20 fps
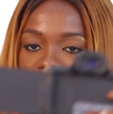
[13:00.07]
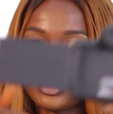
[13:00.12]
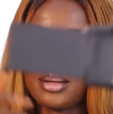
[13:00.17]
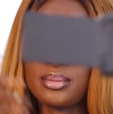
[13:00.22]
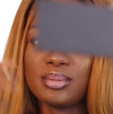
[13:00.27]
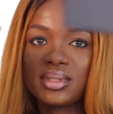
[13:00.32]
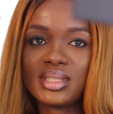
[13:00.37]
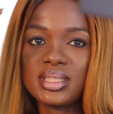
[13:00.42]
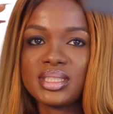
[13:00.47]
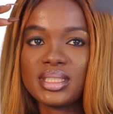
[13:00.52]

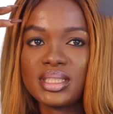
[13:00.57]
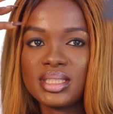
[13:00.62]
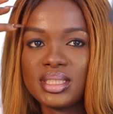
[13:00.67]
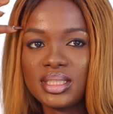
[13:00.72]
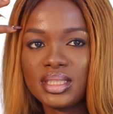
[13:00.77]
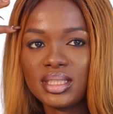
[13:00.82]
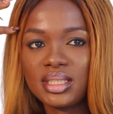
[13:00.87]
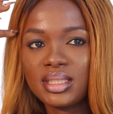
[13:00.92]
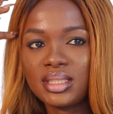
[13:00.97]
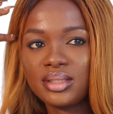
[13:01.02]
I'm
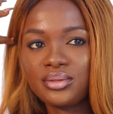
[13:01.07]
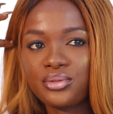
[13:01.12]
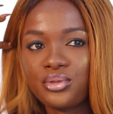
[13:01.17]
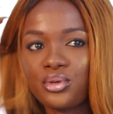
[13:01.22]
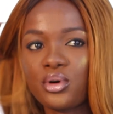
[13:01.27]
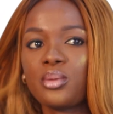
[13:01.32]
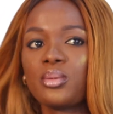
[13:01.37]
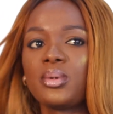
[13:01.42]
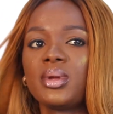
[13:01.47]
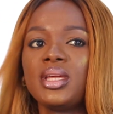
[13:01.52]
seeing
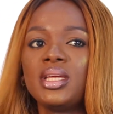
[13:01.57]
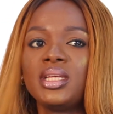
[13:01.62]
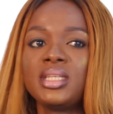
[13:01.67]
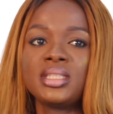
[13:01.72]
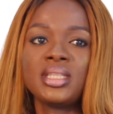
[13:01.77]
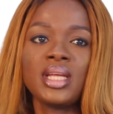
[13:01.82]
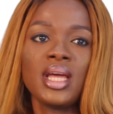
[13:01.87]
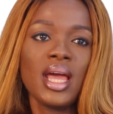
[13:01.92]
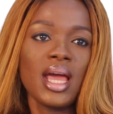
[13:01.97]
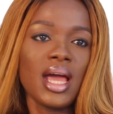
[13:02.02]
from
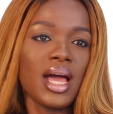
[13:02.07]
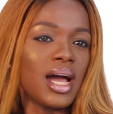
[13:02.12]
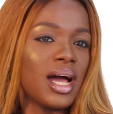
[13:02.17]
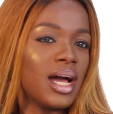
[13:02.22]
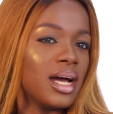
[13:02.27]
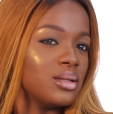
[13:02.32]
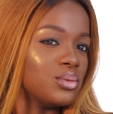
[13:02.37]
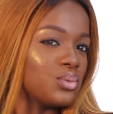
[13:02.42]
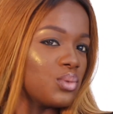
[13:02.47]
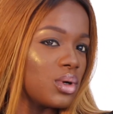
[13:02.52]
it.
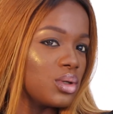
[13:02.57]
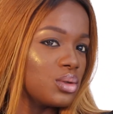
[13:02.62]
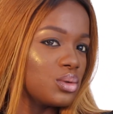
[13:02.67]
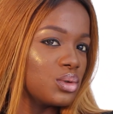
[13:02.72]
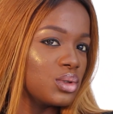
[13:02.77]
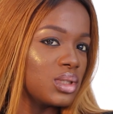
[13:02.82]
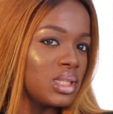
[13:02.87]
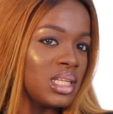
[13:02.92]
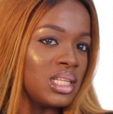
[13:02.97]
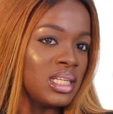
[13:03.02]
And one
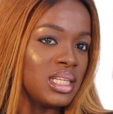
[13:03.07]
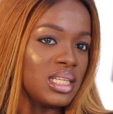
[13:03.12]
good thing